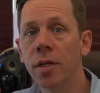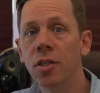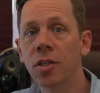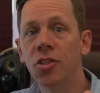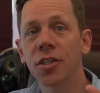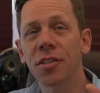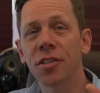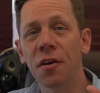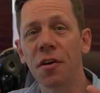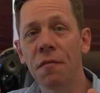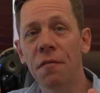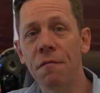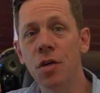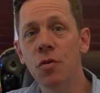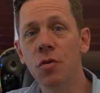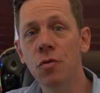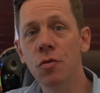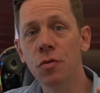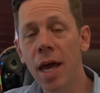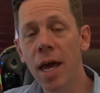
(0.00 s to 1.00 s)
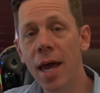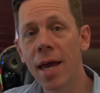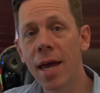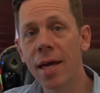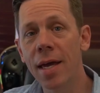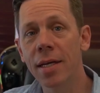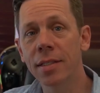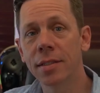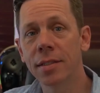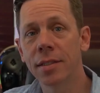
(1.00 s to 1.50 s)
just a few
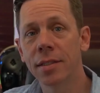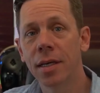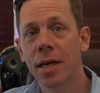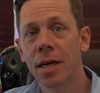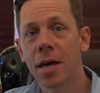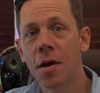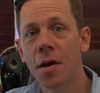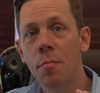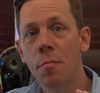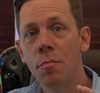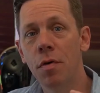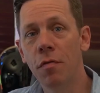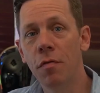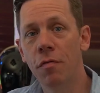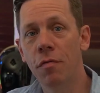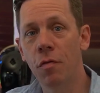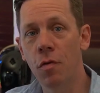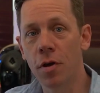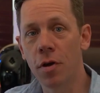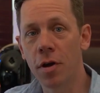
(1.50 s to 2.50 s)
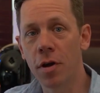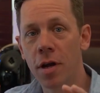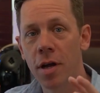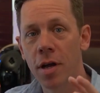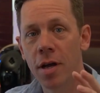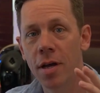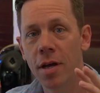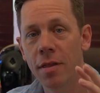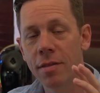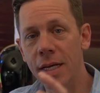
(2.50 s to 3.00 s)
days before
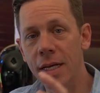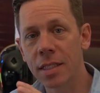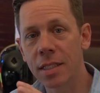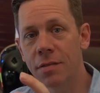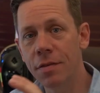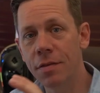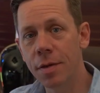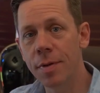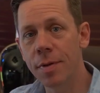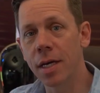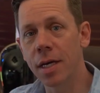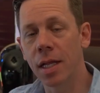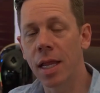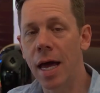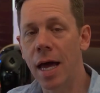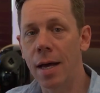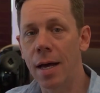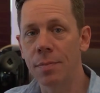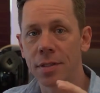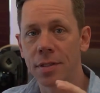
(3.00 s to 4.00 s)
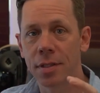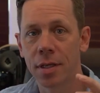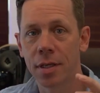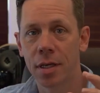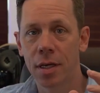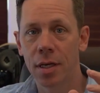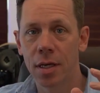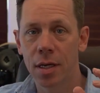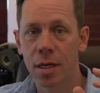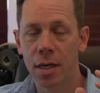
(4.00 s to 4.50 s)
the SVB collapse
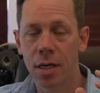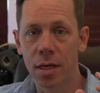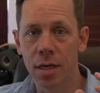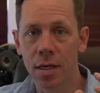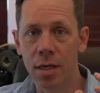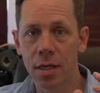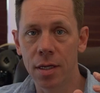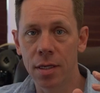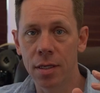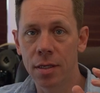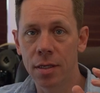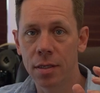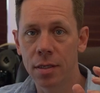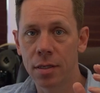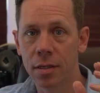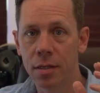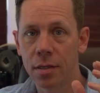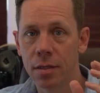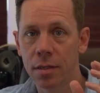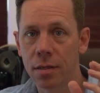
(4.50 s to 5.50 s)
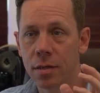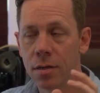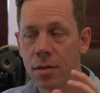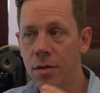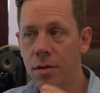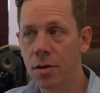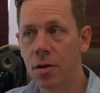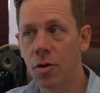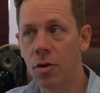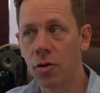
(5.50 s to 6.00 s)
in
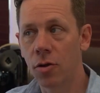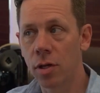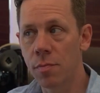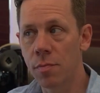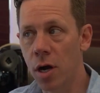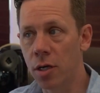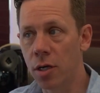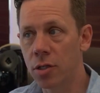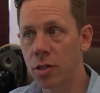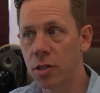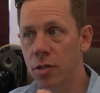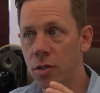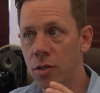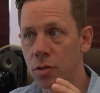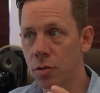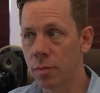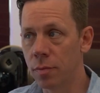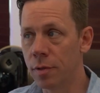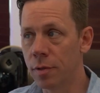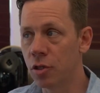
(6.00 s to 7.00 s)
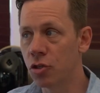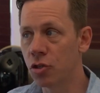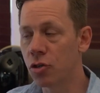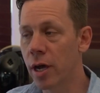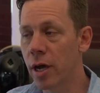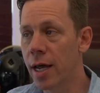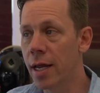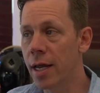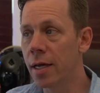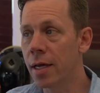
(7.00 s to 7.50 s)
early March. So it's only been
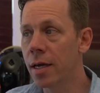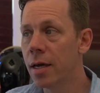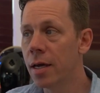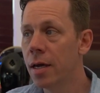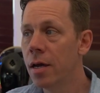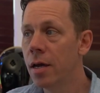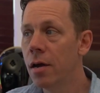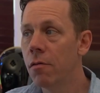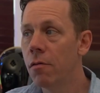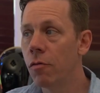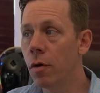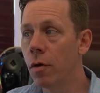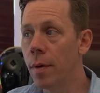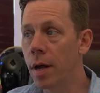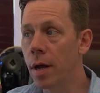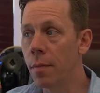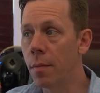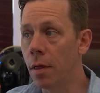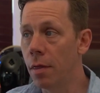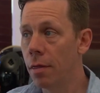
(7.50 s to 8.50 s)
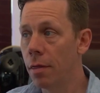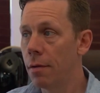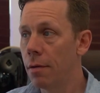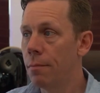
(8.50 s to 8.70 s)
trading for about a month.